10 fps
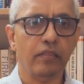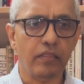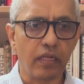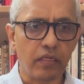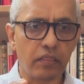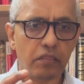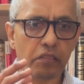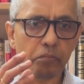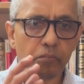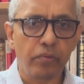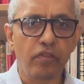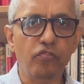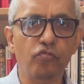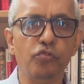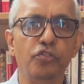that the pre
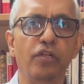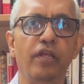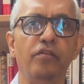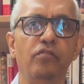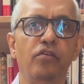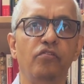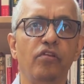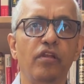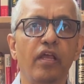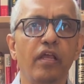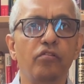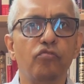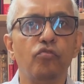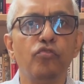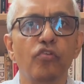socialization and
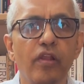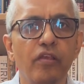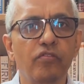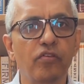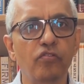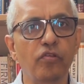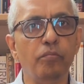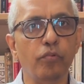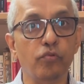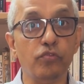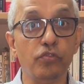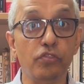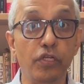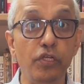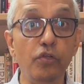socialization process
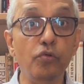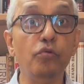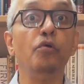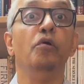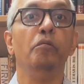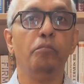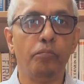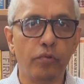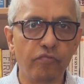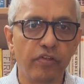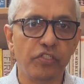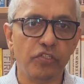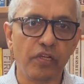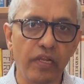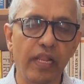into
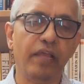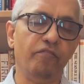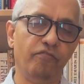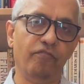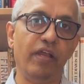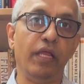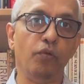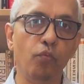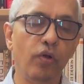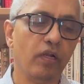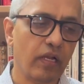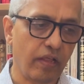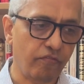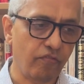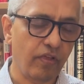professional life and work
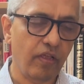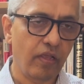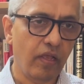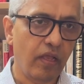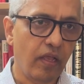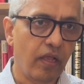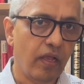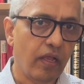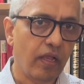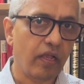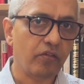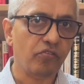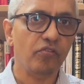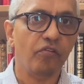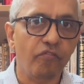life has
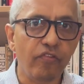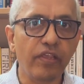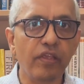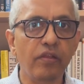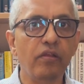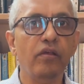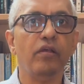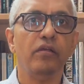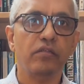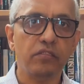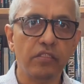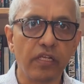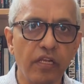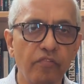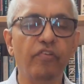weakened
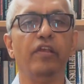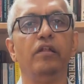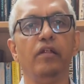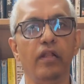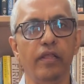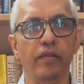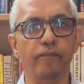significantly.